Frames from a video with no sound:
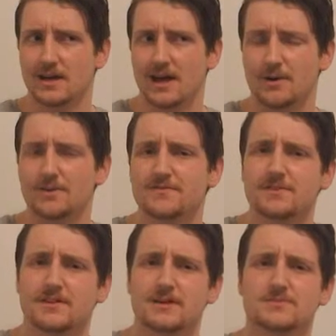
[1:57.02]
However, there
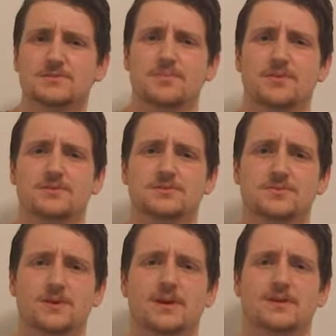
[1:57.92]
comes a point
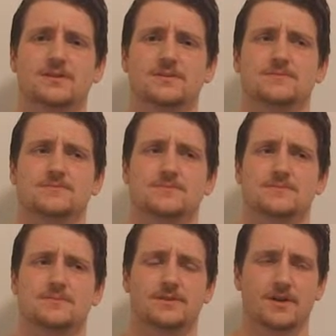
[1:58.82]
where
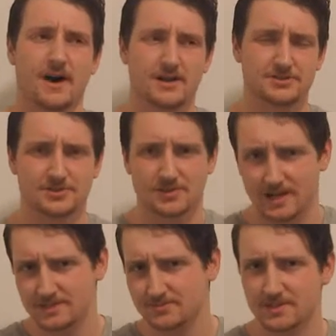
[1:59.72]
the hydrogen
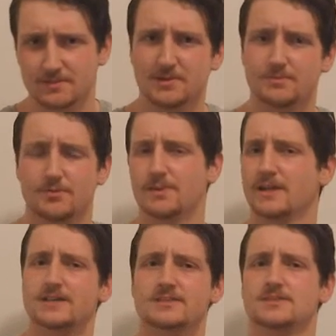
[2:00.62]
atom can be
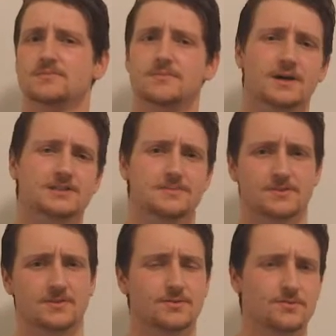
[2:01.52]
replaced by
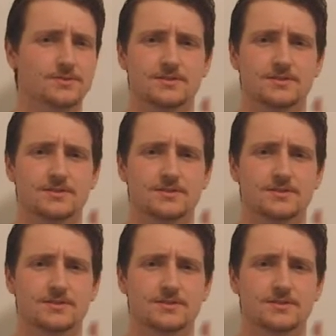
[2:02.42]
something called